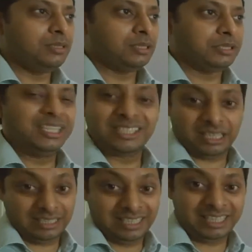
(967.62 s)
these
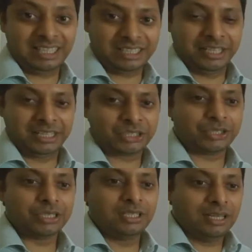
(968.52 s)
little things
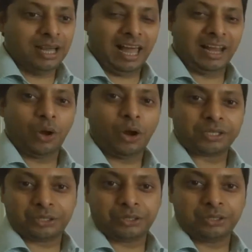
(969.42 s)
are
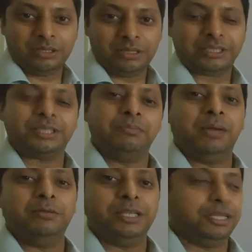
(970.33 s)
not, let's say,
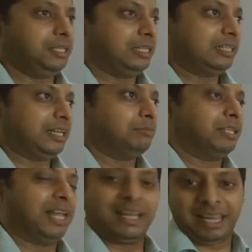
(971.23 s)
maybe can be
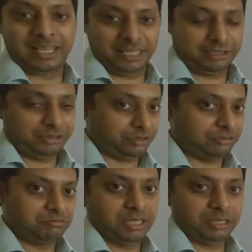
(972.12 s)
neglected
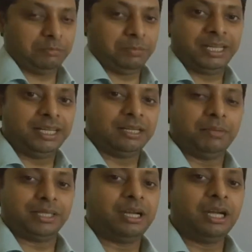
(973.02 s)
in the beginning,
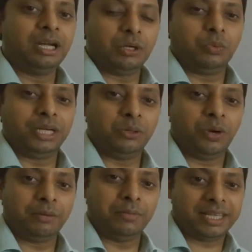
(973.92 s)
but when you
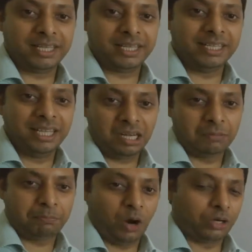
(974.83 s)
are making a
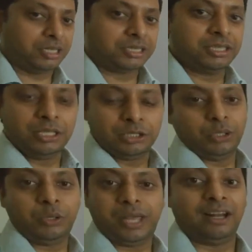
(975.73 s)
real product, so
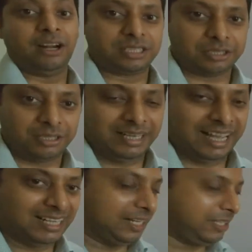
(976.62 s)
you cannot
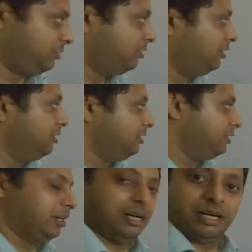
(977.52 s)
neglect
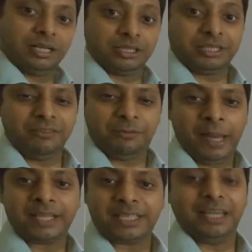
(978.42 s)
the
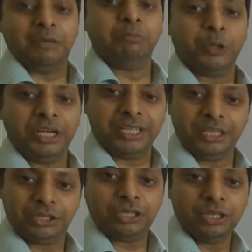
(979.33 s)
defects and
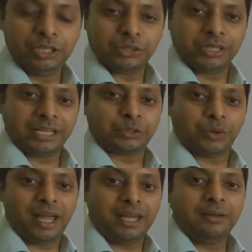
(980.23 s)
impurities. So that's
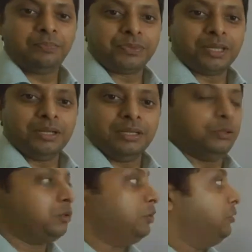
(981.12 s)
why
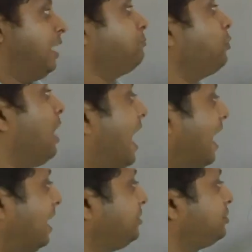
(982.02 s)
you have to
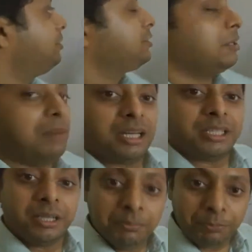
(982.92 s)
add some other
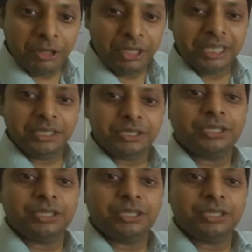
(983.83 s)
impurities,